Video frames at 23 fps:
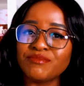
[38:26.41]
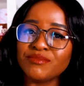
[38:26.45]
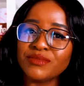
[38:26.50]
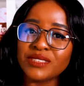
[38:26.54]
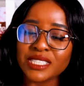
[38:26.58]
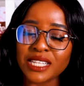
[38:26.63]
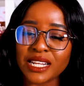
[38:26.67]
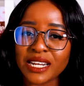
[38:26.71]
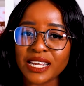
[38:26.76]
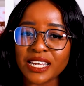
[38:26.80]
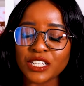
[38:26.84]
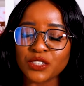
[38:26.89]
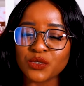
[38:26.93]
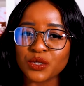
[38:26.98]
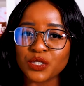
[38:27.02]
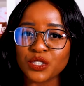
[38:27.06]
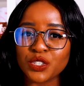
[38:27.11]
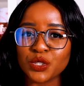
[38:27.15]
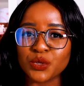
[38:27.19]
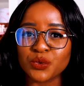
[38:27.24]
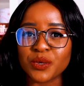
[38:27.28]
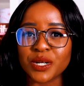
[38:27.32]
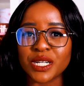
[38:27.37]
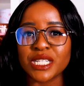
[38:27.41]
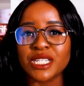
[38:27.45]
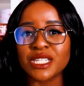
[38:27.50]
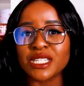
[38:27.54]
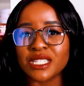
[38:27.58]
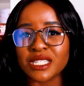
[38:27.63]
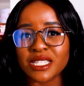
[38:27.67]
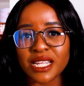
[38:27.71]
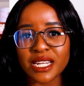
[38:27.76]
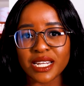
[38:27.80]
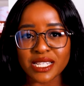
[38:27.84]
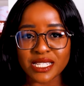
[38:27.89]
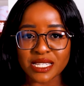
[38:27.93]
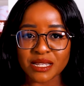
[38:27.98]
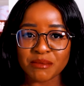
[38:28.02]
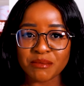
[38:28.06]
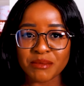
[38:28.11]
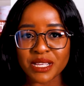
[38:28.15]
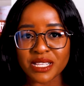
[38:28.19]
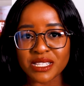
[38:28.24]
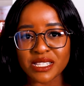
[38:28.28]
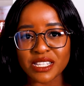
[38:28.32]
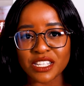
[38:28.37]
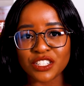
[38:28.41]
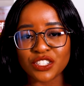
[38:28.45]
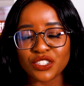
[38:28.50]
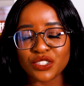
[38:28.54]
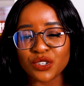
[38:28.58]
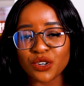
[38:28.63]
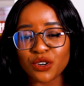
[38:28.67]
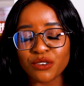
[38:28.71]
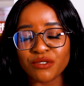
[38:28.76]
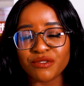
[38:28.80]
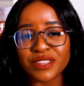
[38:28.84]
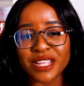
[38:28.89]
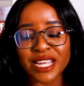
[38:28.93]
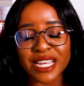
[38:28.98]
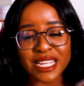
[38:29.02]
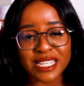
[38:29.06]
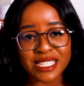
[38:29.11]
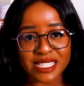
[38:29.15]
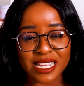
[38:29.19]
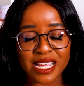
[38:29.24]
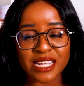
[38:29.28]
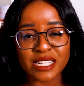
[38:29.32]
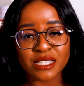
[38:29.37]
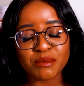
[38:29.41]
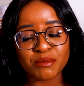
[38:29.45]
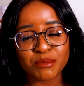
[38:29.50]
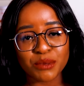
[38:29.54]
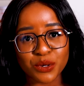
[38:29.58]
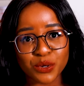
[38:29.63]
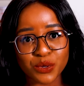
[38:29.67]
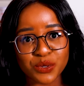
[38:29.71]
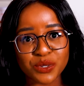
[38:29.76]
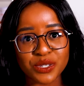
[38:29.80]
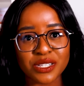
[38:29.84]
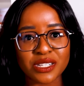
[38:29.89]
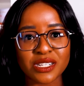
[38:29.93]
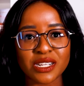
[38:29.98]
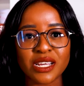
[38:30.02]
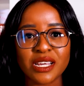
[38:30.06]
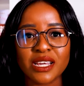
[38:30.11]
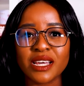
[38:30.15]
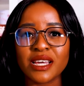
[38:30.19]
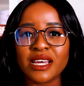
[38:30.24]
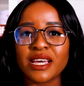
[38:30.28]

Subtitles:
select what you want, send us a message of the exact post,